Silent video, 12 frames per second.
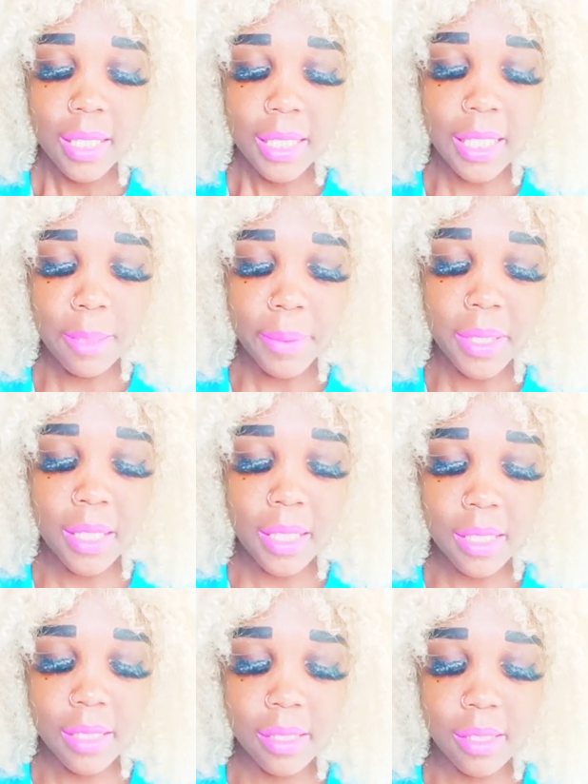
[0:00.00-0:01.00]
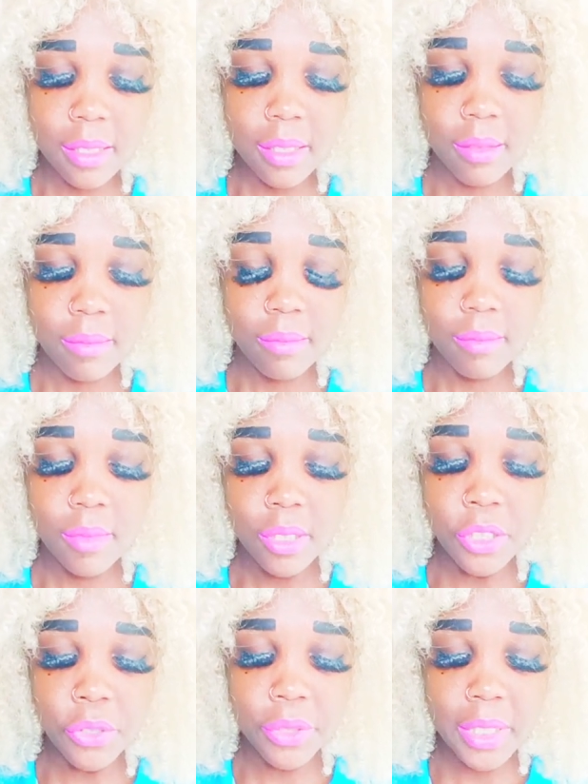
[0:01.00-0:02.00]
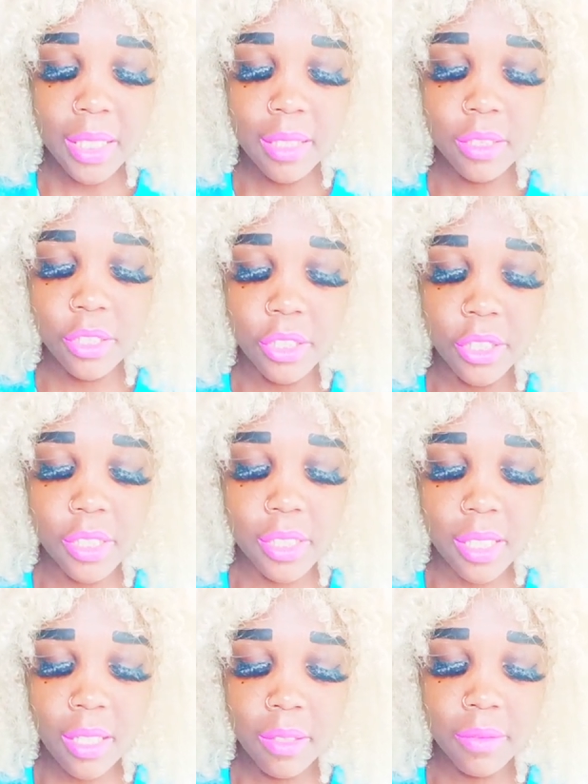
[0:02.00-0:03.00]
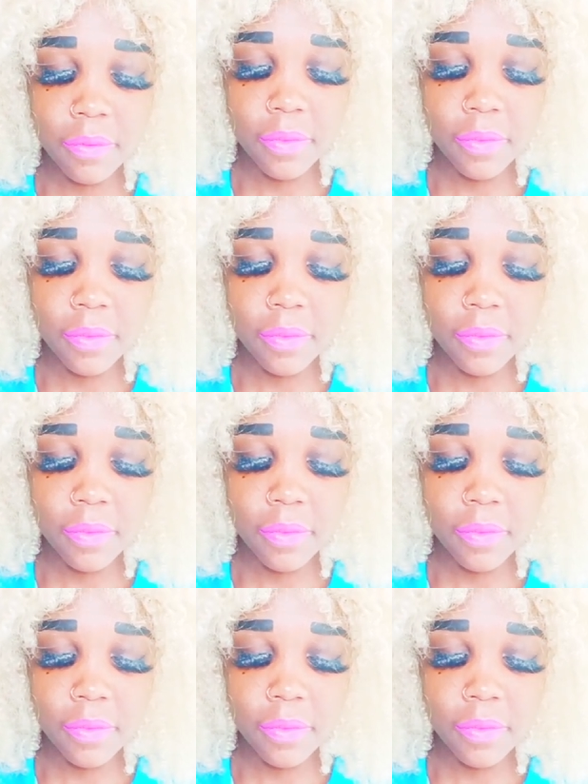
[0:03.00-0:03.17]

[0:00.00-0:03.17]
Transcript: keeping this union to yourself